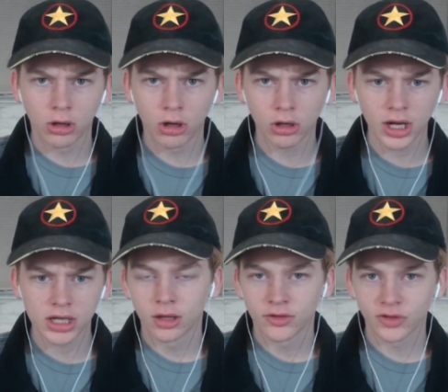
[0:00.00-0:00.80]

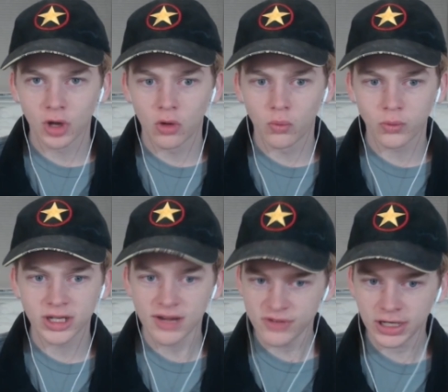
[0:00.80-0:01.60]
Okay, so we
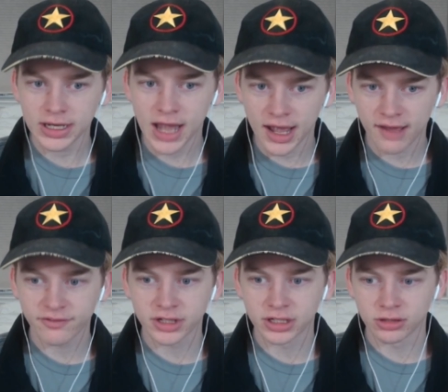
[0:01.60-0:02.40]
definitely
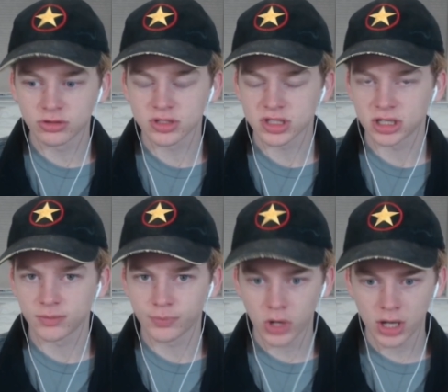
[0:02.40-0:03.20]
have an
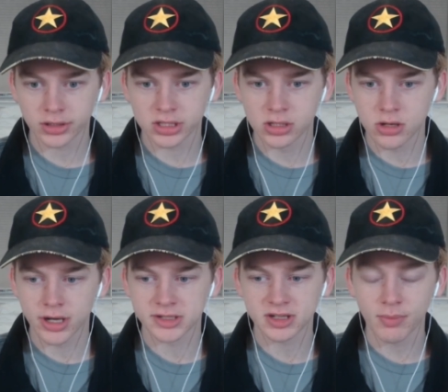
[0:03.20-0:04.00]
interesting product here
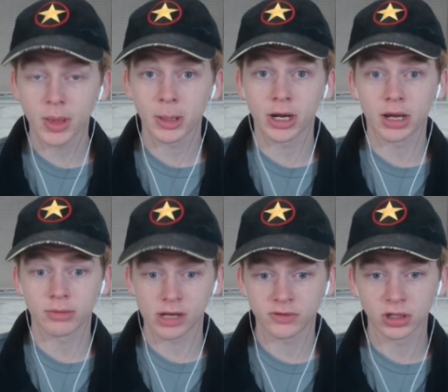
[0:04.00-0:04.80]
and something that I
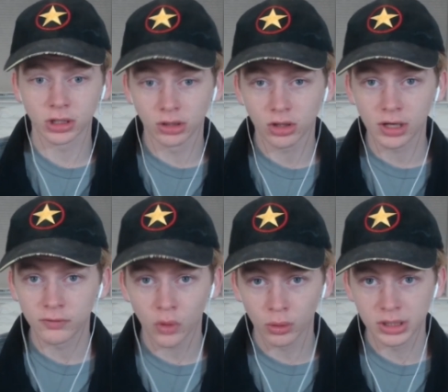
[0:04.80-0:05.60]
am definitely looking
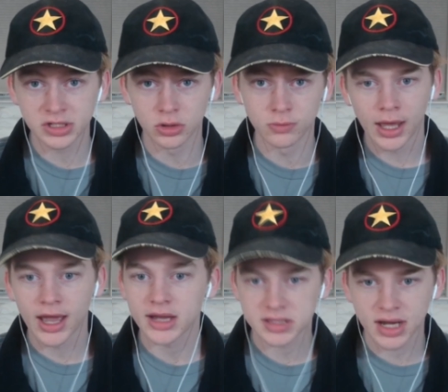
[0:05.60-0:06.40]
forward to.
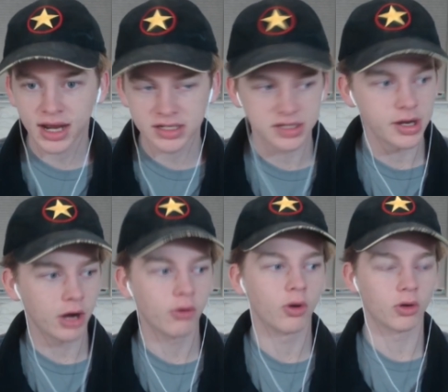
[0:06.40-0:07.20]
As you guys
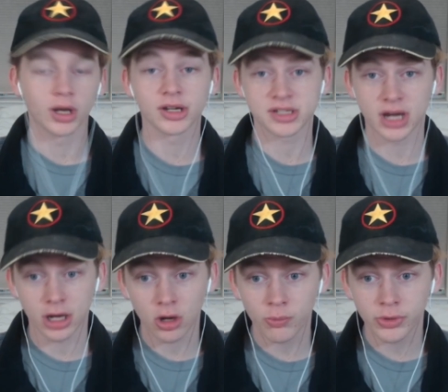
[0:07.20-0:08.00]
know, or at least
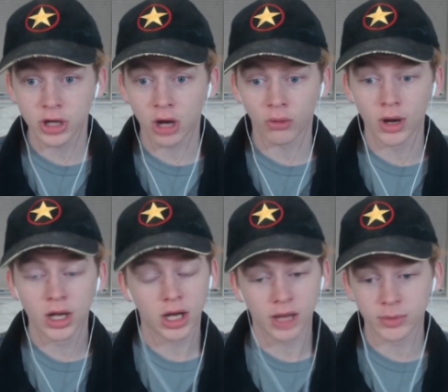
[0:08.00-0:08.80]
I hope you know,
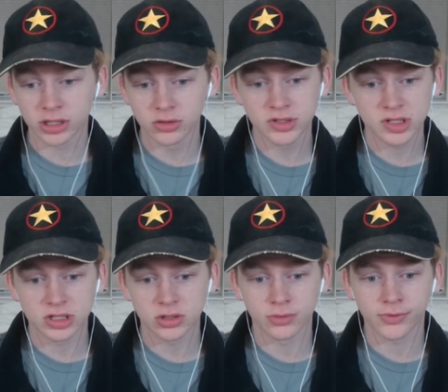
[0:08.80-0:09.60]
I'm a huge
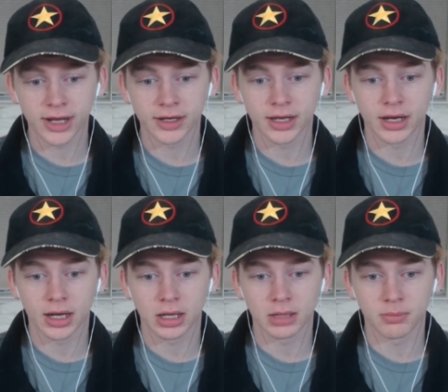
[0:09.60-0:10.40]
C2 fan and
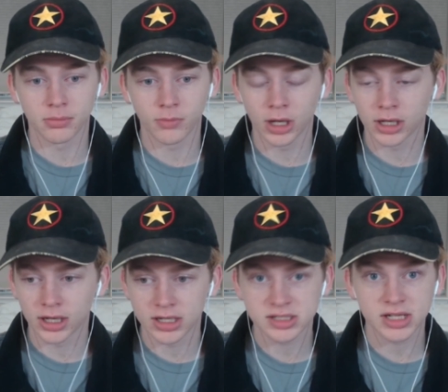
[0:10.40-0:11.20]
I am
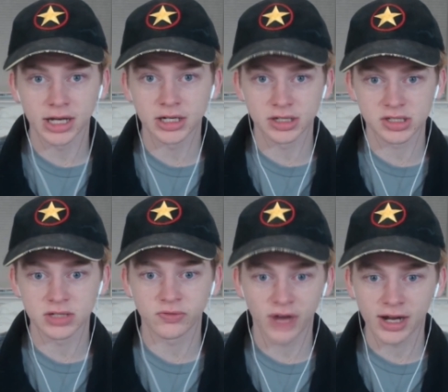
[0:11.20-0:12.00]
uh, excited to
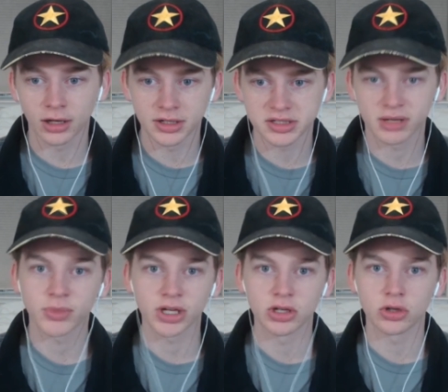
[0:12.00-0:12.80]
see finally
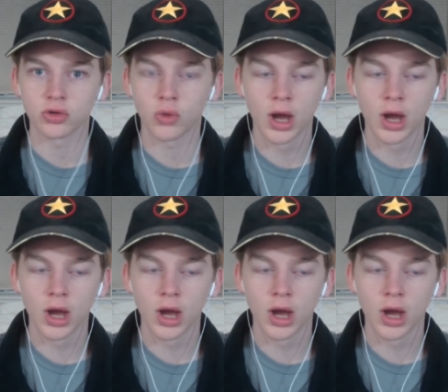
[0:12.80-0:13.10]
something new